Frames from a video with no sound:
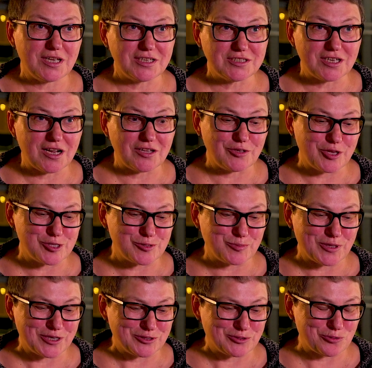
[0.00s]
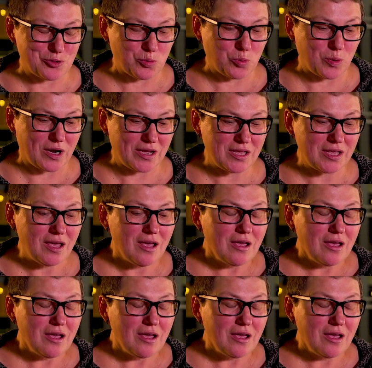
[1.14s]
and I'll explain to you why.